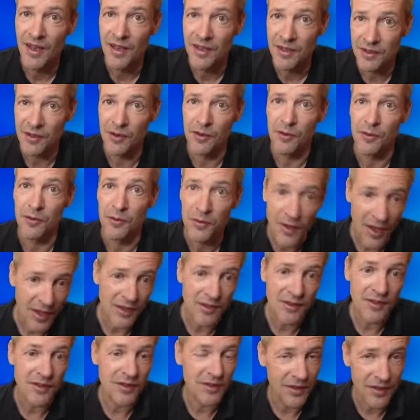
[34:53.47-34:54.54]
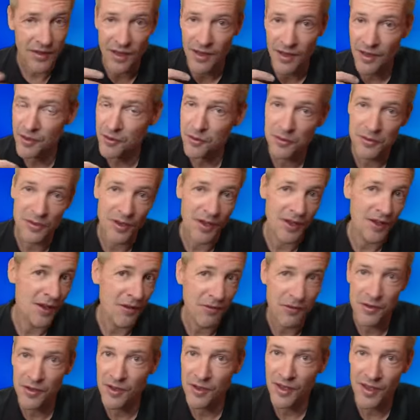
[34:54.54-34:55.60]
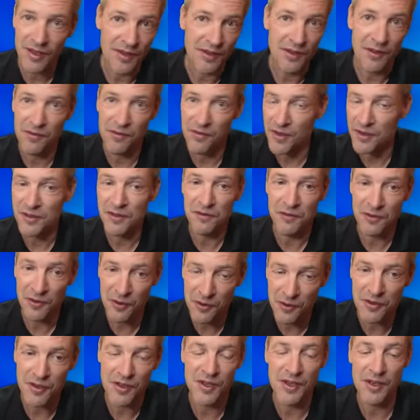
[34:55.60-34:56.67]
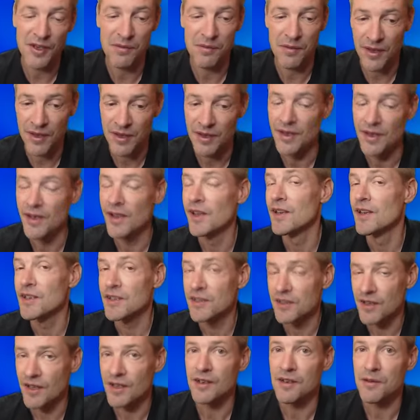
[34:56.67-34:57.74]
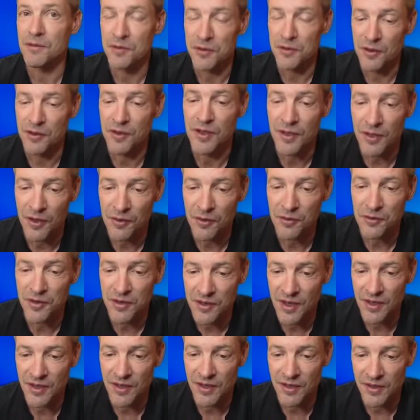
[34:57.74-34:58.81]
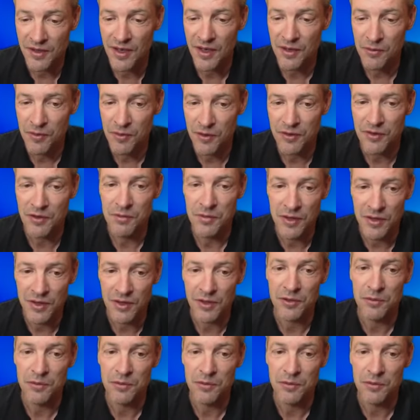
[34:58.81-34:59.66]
So nice, you could say, everyday defensive solution here by Stengrimsson. He noticed that his king was a bit